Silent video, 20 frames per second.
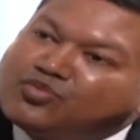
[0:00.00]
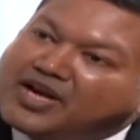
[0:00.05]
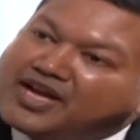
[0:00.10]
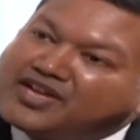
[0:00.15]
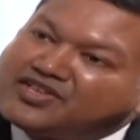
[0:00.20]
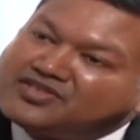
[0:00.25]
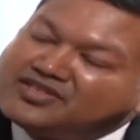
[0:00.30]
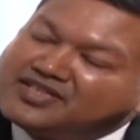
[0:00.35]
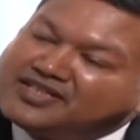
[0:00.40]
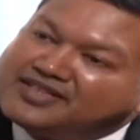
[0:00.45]

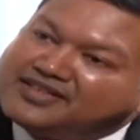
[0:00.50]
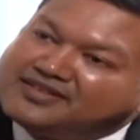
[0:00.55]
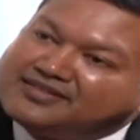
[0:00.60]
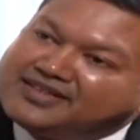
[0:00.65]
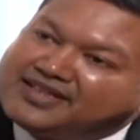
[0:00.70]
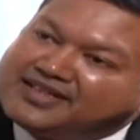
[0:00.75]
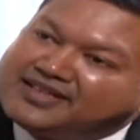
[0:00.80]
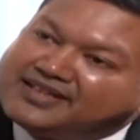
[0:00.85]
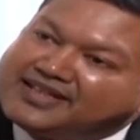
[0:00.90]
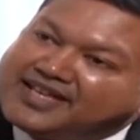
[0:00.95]
Actually
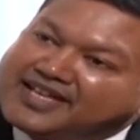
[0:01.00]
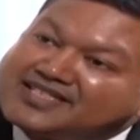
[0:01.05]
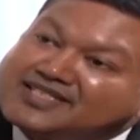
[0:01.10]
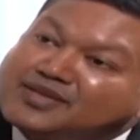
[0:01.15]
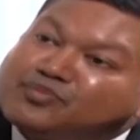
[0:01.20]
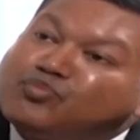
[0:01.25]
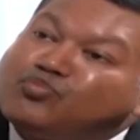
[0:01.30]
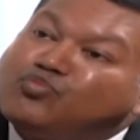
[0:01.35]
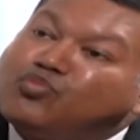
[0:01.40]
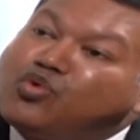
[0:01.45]
takes
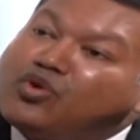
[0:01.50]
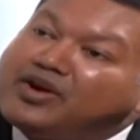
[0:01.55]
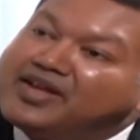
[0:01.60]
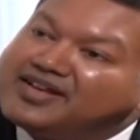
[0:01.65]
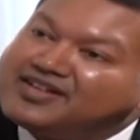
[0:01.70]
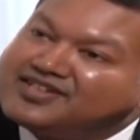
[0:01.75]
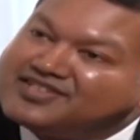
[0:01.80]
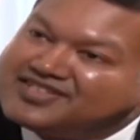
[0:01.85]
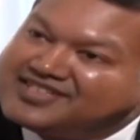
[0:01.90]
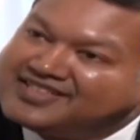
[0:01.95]
up more
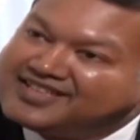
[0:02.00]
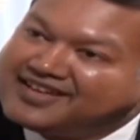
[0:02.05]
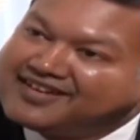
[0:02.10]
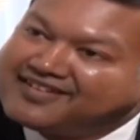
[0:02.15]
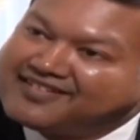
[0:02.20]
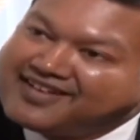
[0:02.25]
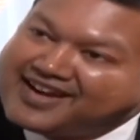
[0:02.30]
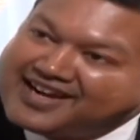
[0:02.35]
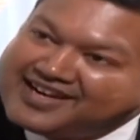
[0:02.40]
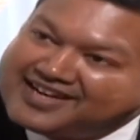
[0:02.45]
energy than
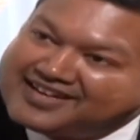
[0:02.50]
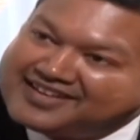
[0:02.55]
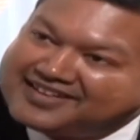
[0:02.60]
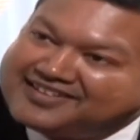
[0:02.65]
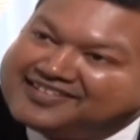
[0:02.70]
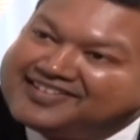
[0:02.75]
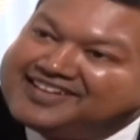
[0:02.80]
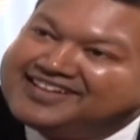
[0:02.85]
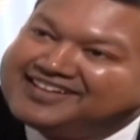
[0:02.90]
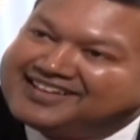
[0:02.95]
a red and a
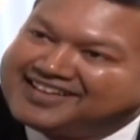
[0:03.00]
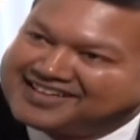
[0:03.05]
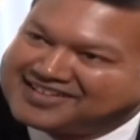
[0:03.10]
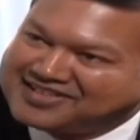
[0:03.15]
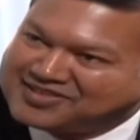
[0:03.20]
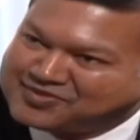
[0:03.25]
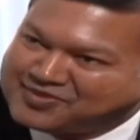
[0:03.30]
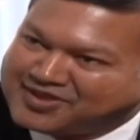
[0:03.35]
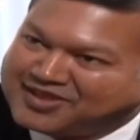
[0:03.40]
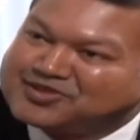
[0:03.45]
green
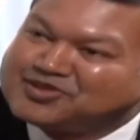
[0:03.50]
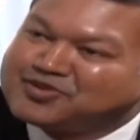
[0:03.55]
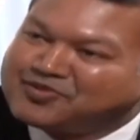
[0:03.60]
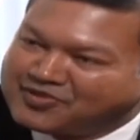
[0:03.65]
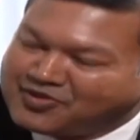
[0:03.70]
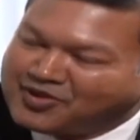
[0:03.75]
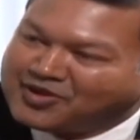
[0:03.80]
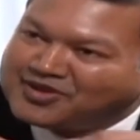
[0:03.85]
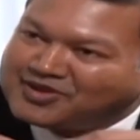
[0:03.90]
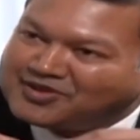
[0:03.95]
line as well. So
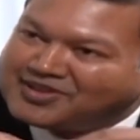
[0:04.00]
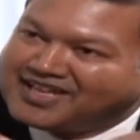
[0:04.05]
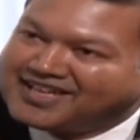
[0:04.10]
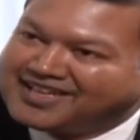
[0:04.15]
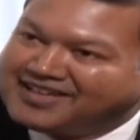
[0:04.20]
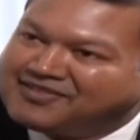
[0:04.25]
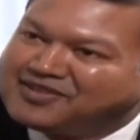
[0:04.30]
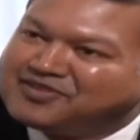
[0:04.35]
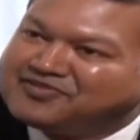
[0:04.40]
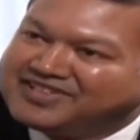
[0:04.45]
we've gone into
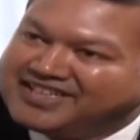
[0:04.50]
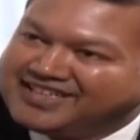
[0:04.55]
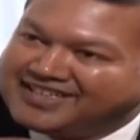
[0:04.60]
that level of